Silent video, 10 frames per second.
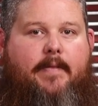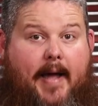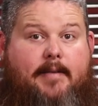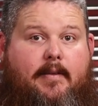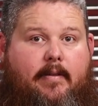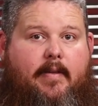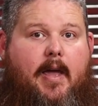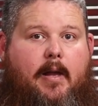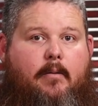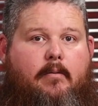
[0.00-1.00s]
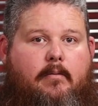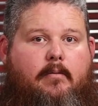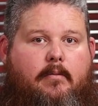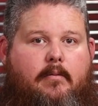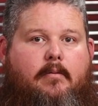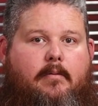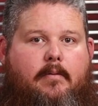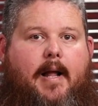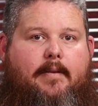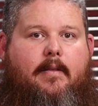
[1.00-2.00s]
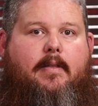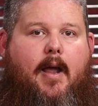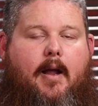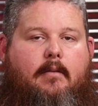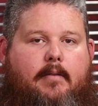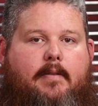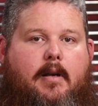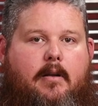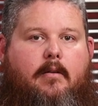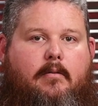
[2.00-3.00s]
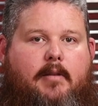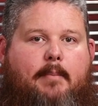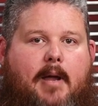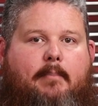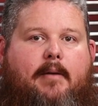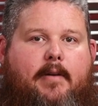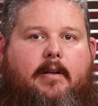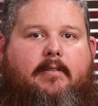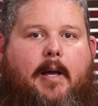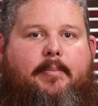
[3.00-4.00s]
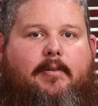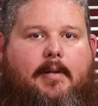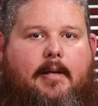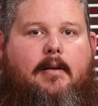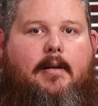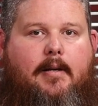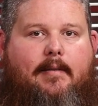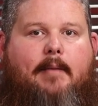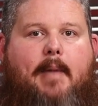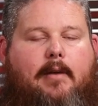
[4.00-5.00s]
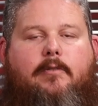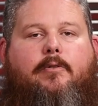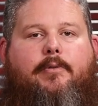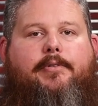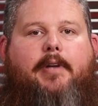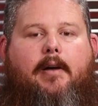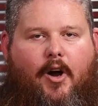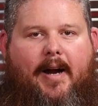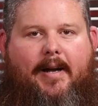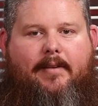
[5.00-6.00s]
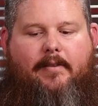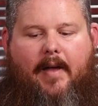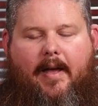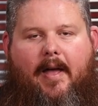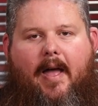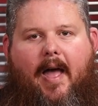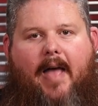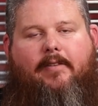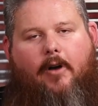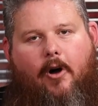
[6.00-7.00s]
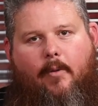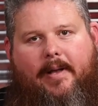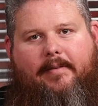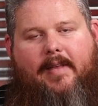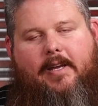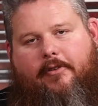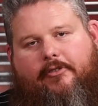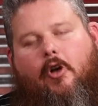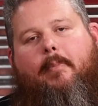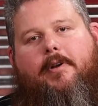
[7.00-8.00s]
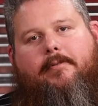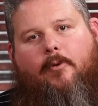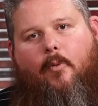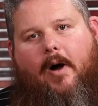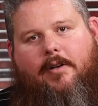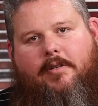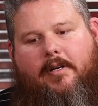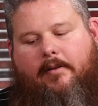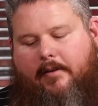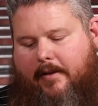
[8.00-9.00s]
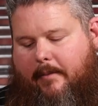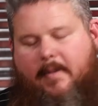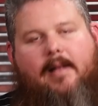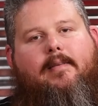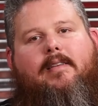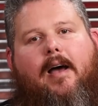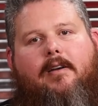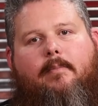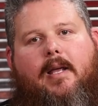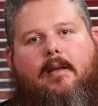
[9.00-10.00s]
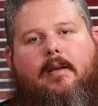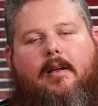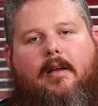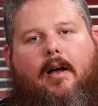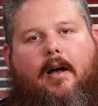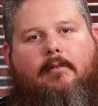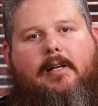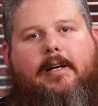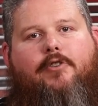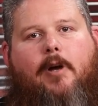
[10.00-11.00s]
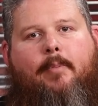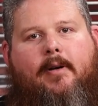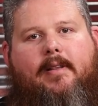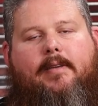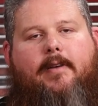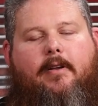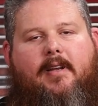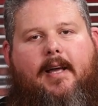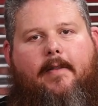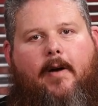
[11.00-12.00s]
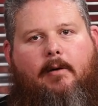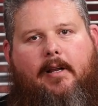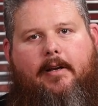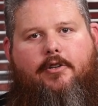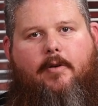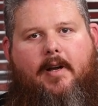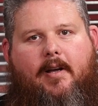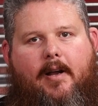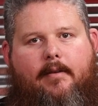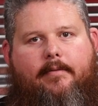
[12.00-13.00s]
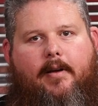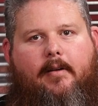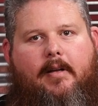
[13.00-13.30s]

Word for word: That's a thing. That's a thing that they do. They make my videos obsolete because they make new cool stuff. All right, guys. So as always, thank you so much for watching. It means a ton to me. I really enjoy putting this video together. I really enjoy kind of uh,